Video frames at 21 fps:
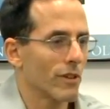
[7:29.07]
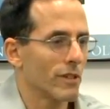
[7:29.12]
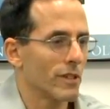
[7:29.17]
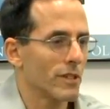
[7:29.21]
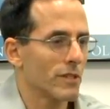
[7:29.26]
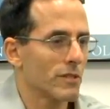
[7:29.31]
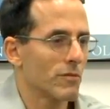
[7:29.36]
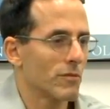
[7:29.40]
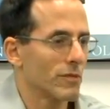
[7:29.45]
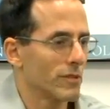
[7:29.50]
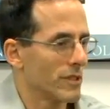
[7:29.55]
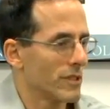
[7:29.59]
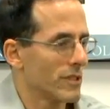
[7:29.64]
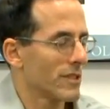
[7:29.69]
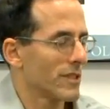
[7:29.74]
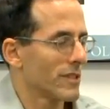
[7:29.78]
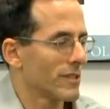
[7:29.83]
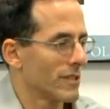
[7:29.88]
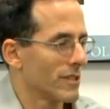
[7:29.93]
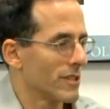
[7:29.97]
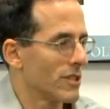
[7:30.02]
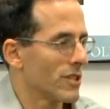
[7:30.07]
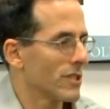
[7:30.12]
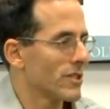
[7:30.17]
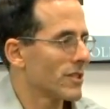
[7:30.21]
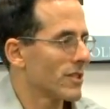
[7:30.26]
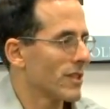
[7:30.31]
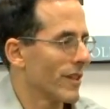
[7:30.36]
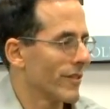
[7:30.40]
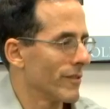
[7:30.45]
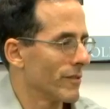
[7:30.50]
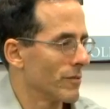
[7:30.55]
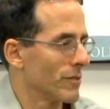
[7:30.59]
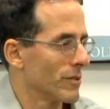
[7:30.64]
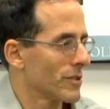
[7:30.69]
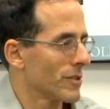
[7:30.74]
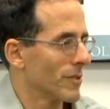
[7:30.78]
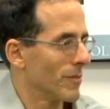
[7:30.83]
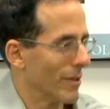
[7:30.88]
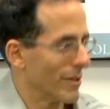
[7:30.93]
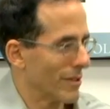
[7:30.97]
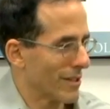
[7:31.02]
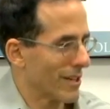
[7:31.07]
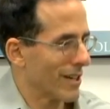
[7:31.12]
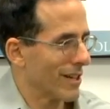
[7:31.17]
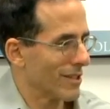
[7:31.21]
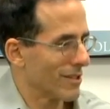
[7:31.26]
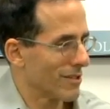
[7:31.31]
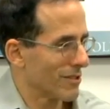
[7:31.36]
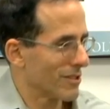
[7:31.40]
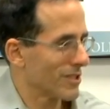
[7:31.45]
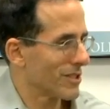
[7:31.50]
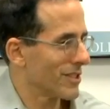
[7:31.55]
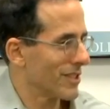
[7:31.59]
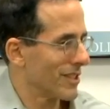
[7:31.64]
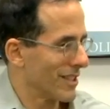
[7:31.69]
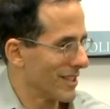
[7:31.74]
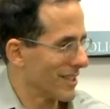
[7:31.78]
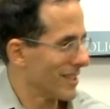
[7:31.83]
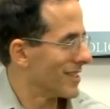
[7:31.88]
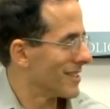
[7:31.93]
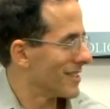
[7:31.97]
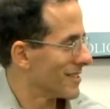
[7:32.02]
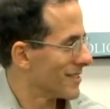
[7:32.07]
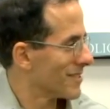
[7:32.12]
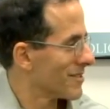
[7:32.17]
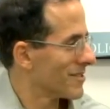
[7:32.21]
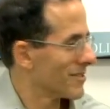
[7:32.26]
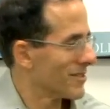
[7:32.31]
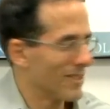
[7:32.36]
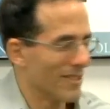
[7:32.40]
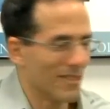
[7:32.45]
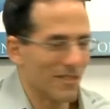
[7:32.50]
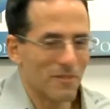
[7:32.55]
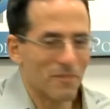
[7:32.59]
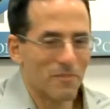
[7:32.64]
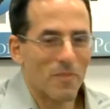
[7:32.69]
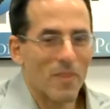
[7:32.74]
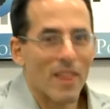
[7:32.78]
it is really still the G7 with some other countries sitting in, you know.